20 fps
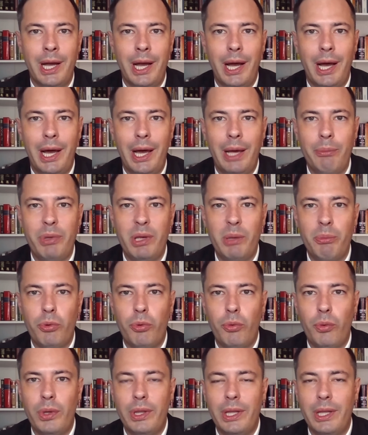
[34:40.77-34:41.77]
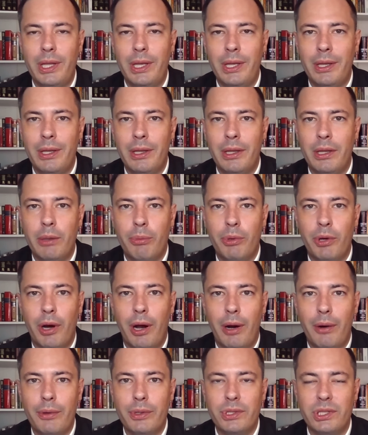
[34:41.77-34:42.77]
And people within the
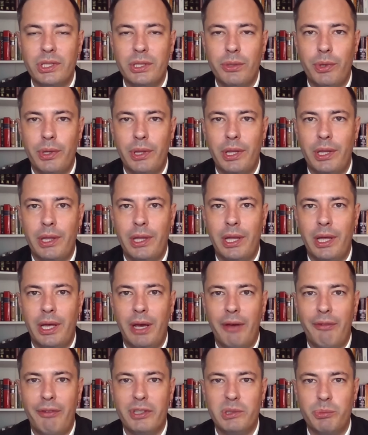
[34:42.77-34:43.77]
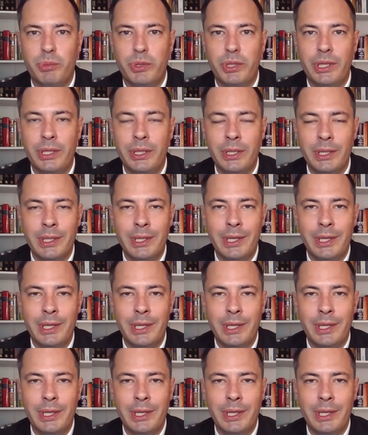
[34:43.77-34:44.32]
bureaucracy, within the FSB,